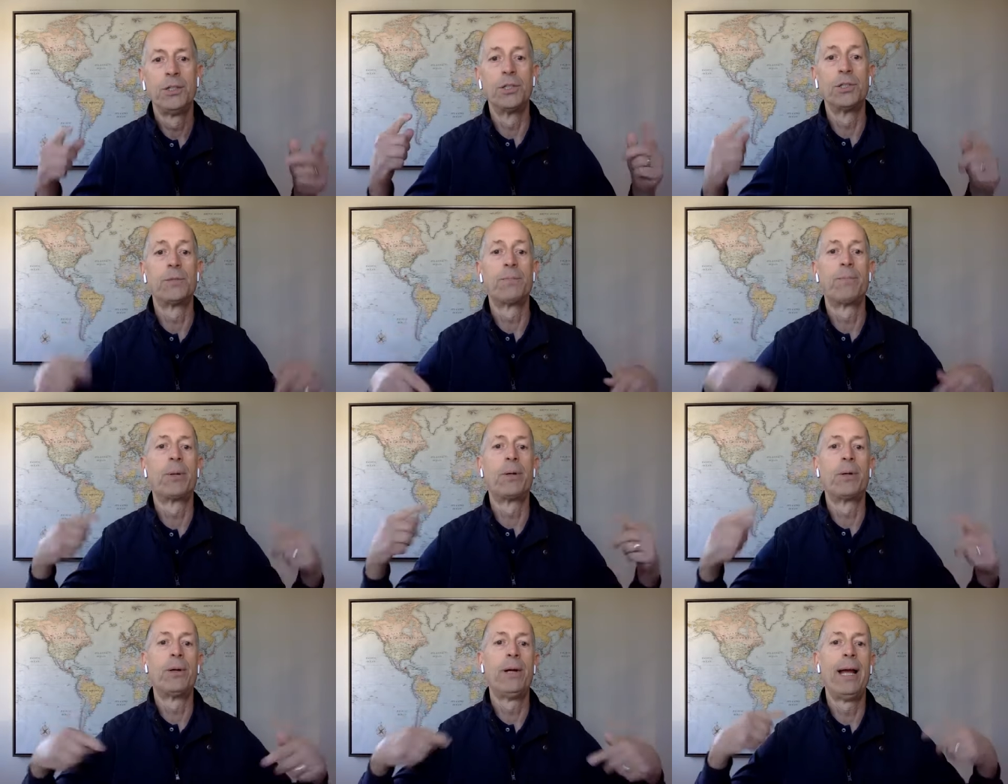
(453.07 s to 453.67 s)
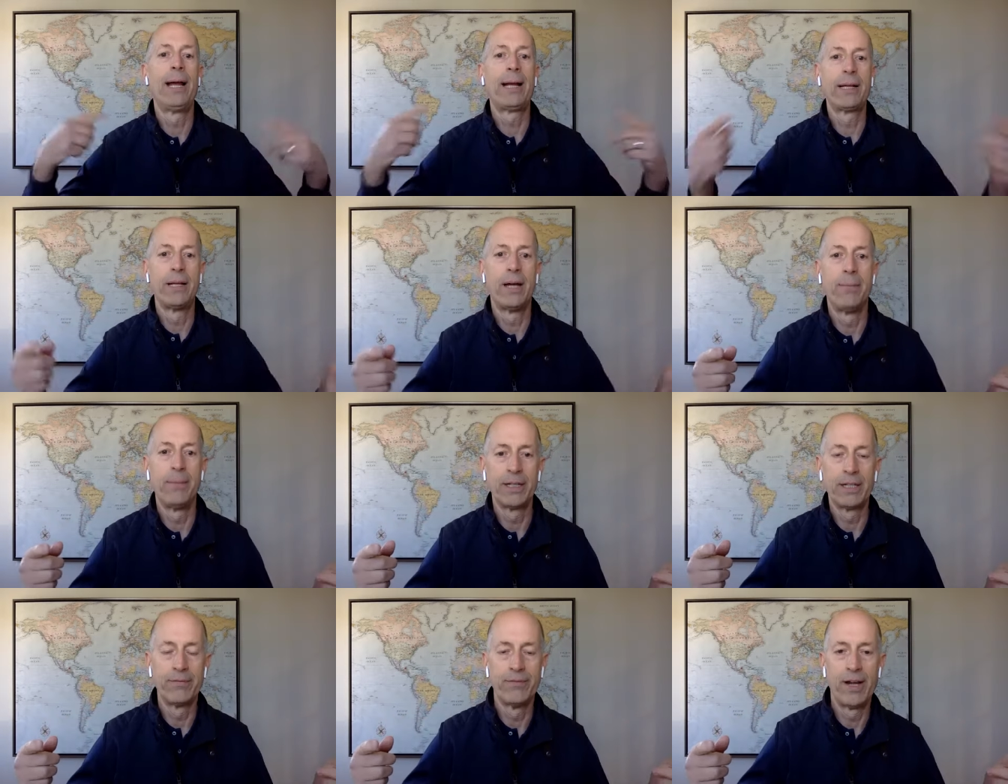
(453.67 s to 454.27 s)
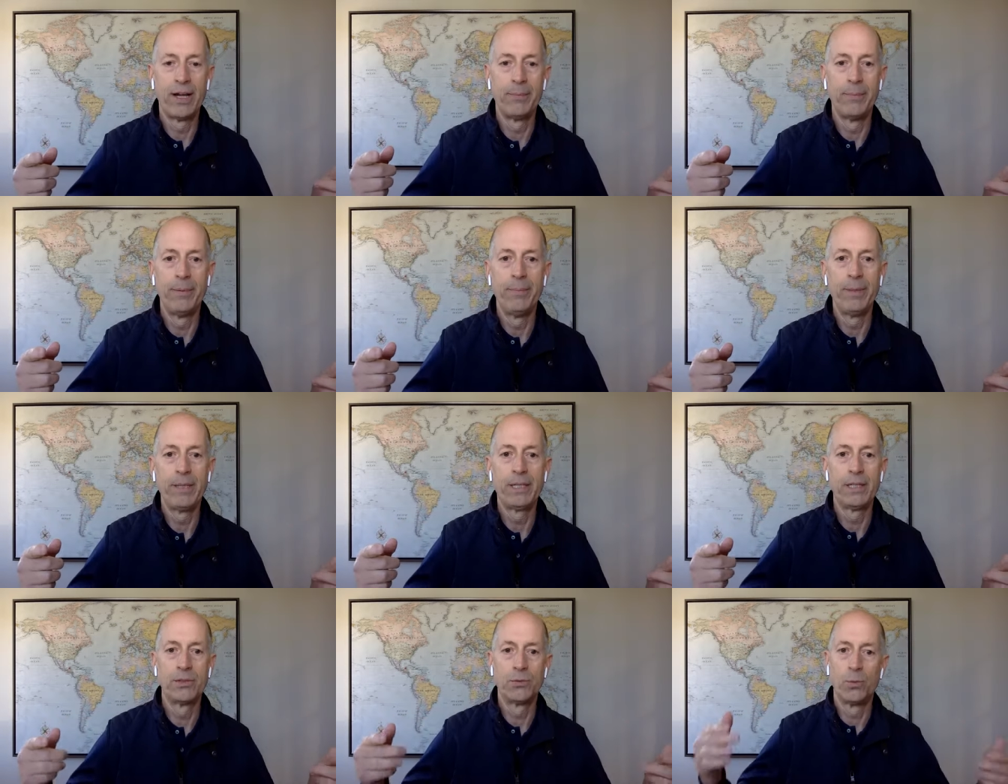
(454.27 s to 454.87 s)
to spur economic development
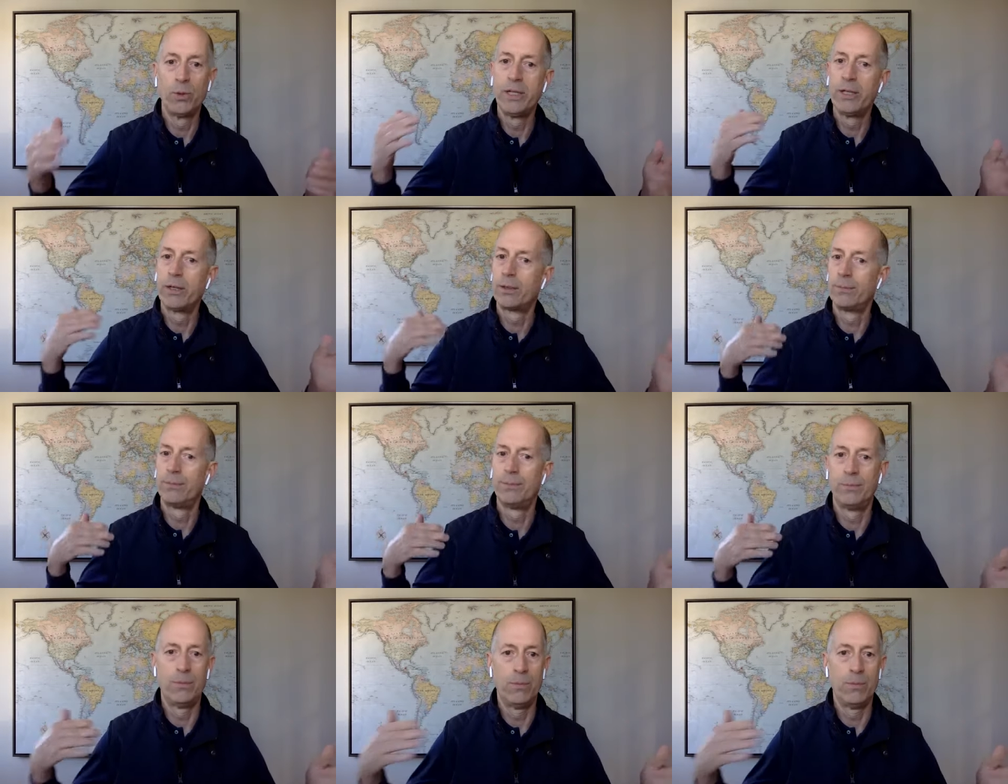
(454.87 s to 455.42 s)
because we're